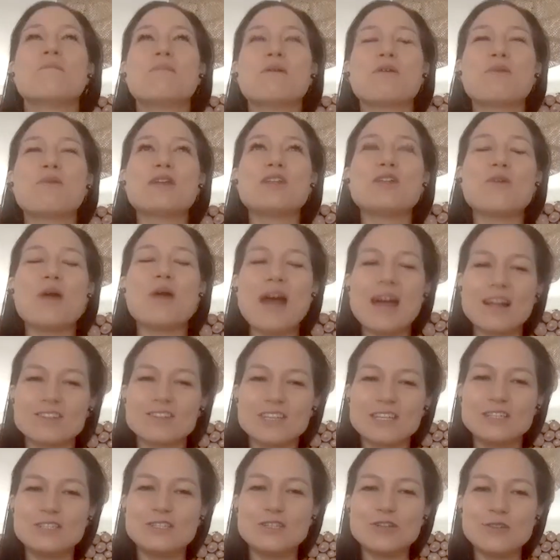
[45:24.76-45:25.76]
But when you
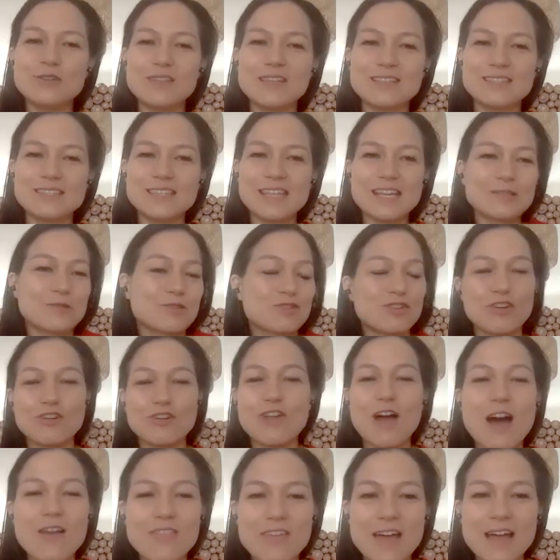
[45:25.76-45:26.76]
actually do these things, which are
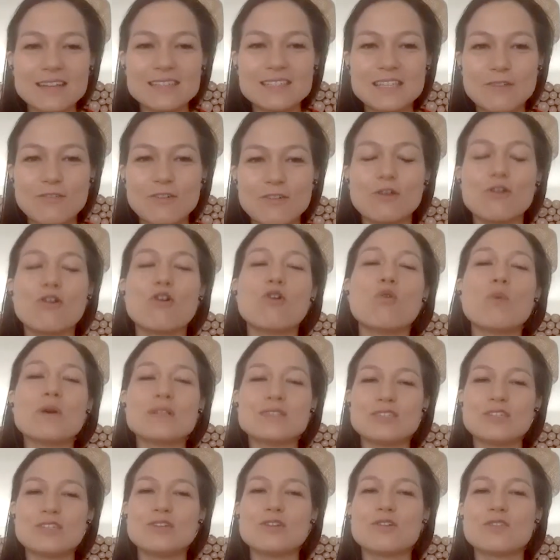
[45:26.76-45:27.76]
not that difficult
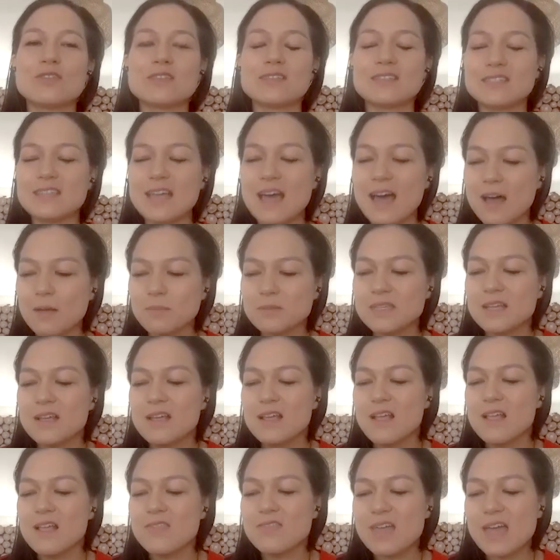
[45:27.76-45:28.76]
once you know the steps,
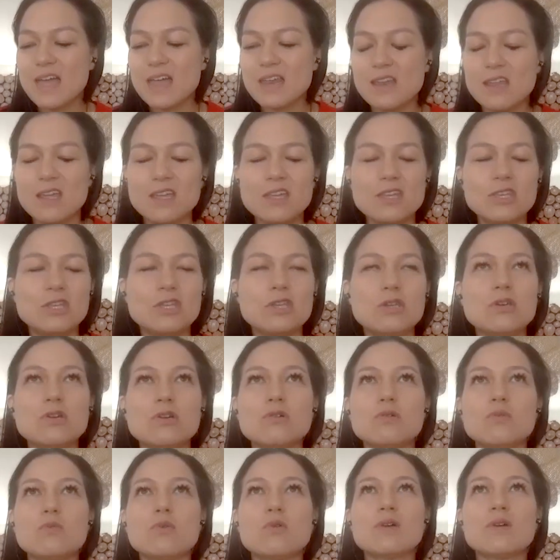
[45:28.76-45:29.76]
then
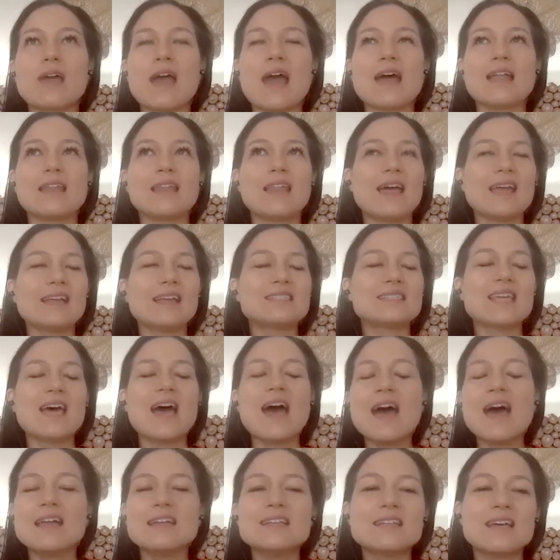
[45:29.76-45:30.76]
you will get like
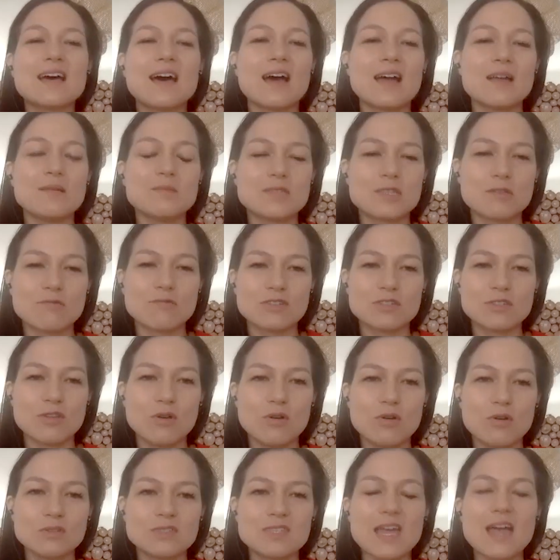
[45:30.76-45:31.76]
ten times the
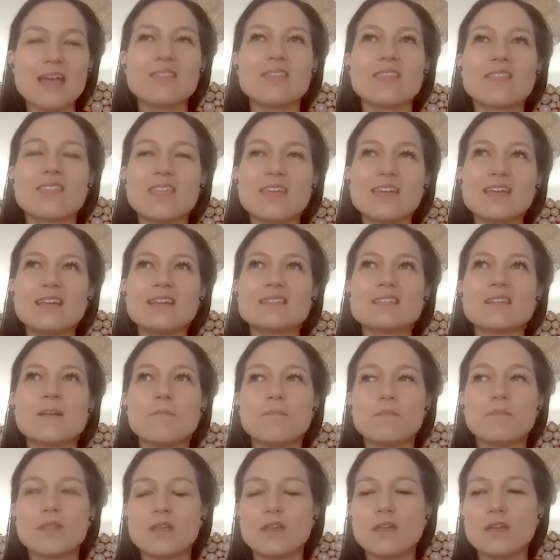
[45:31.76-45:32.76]
results. And the thing is,
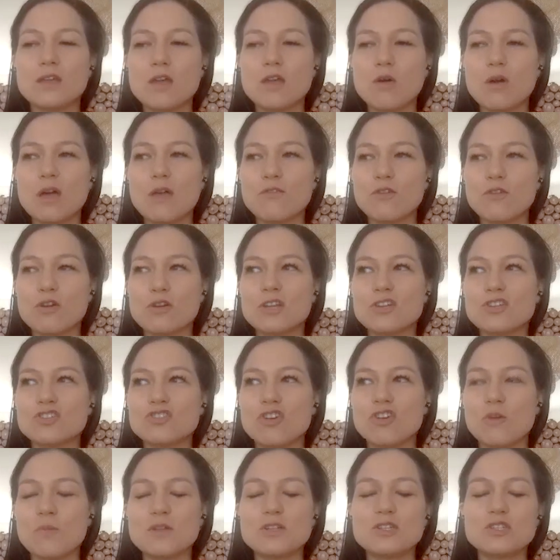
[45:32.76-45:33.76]
you know, if you're going to
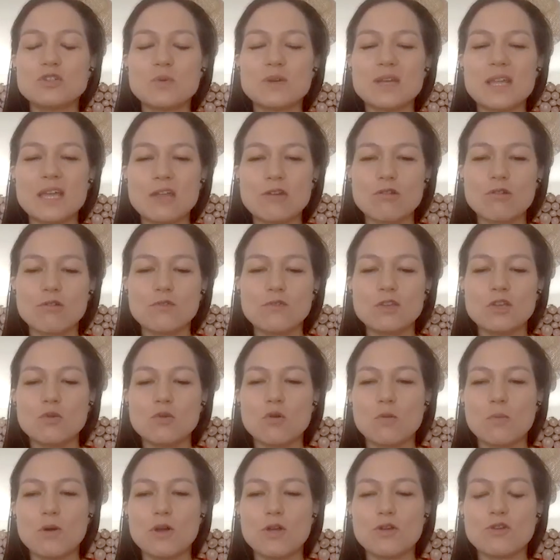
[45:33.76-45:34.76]
show up and do an interview
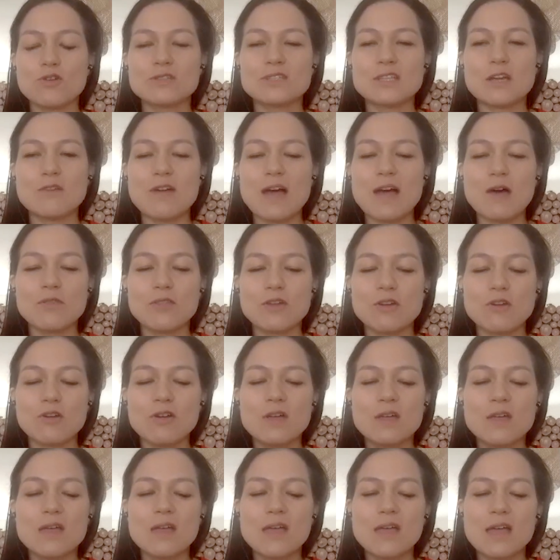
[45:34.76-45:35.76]
or put yourself out there
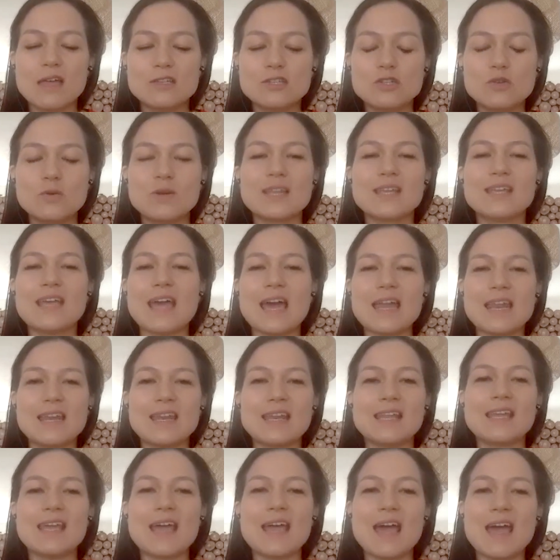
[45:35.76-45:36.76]
and do it again and
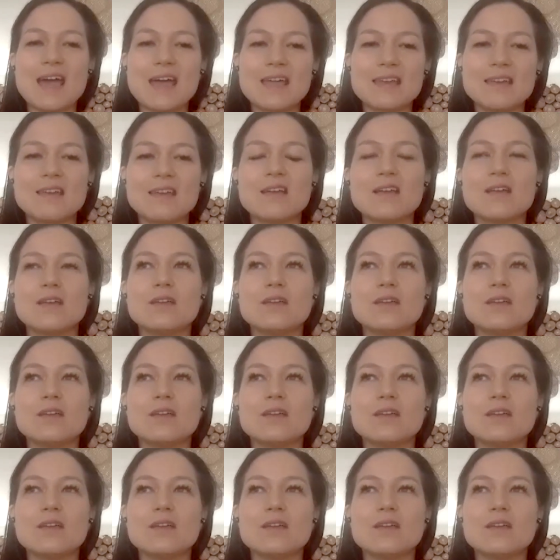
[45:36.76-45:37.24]
again,